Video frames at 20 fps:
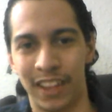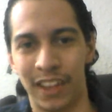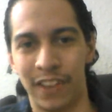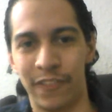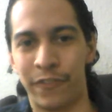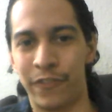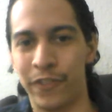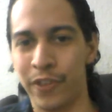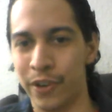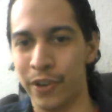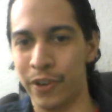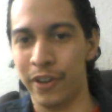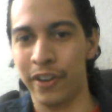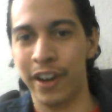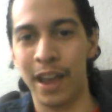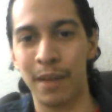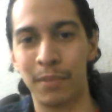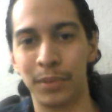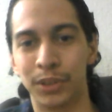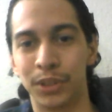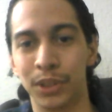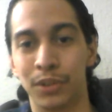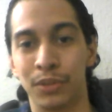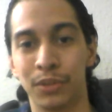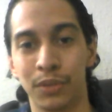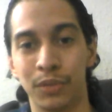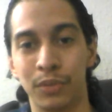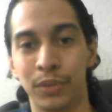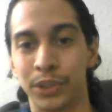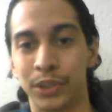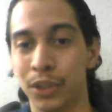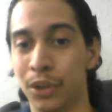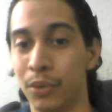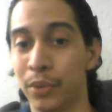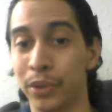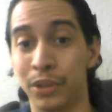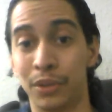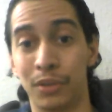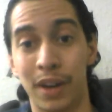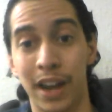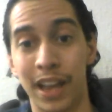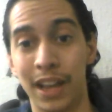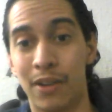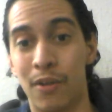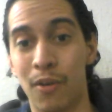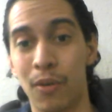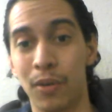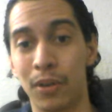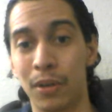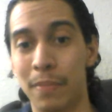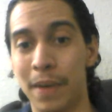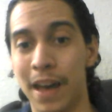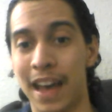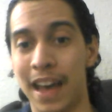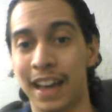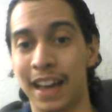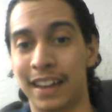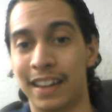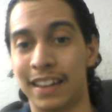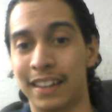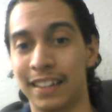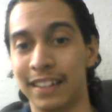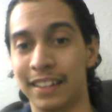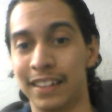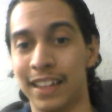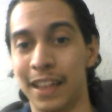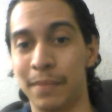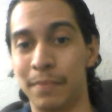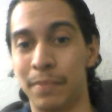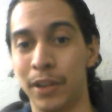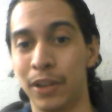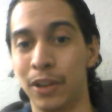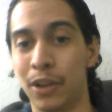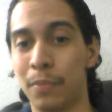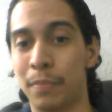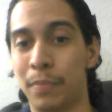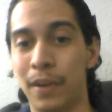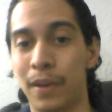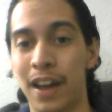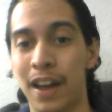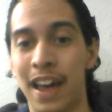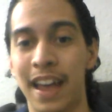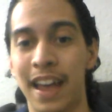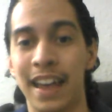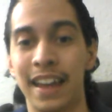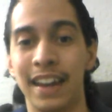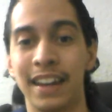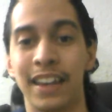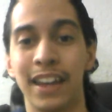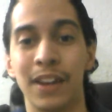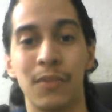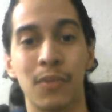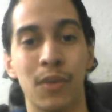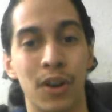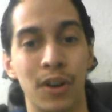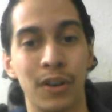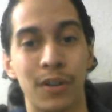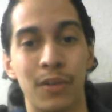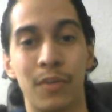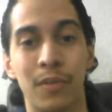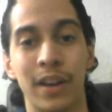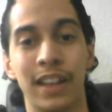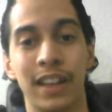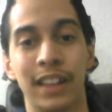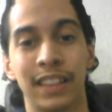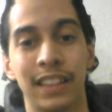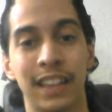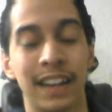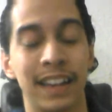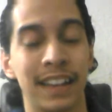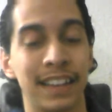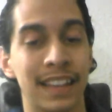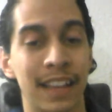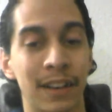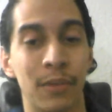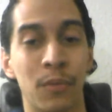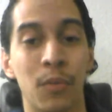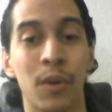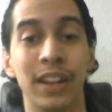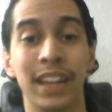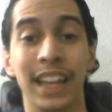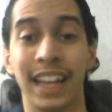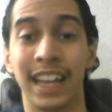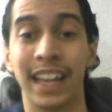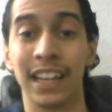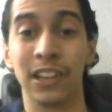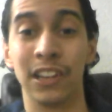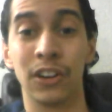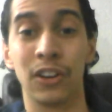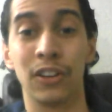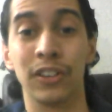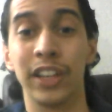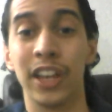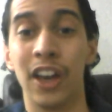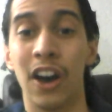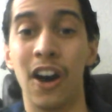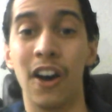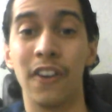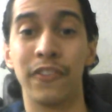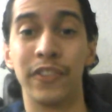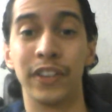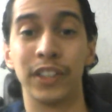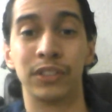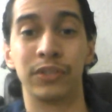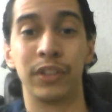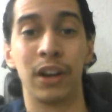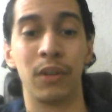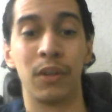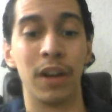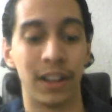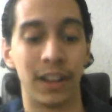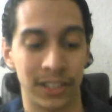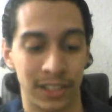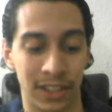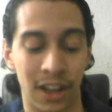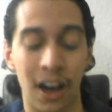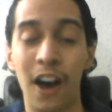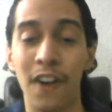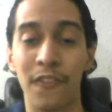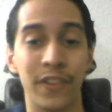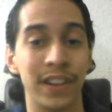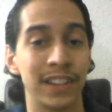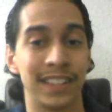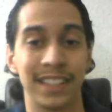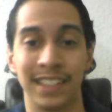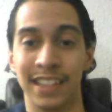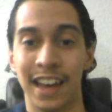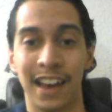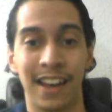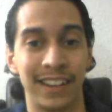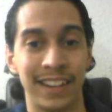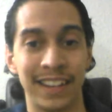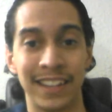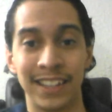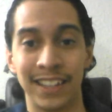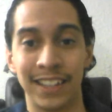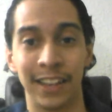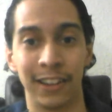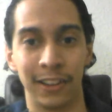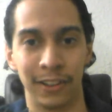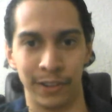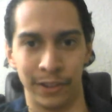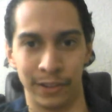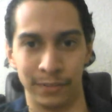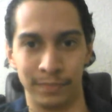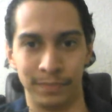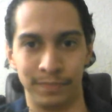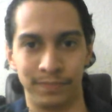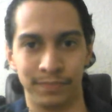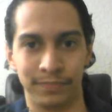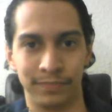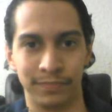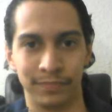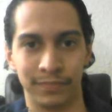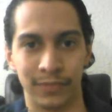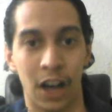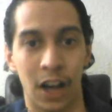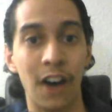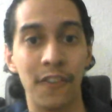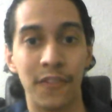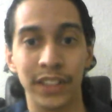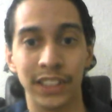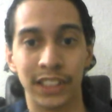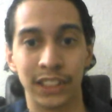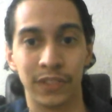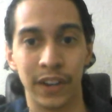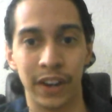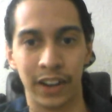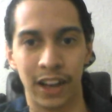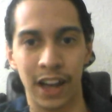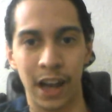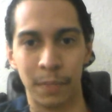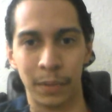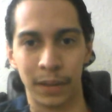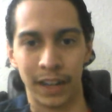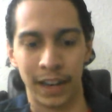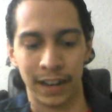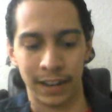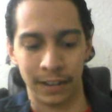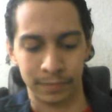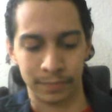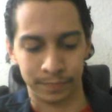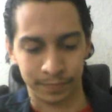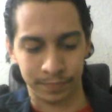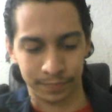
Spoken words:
with the right quarterback that Bill O'Brien can work with and that one that can learn the offense very well, because the offense is not easy to learn. Offense is very complicated.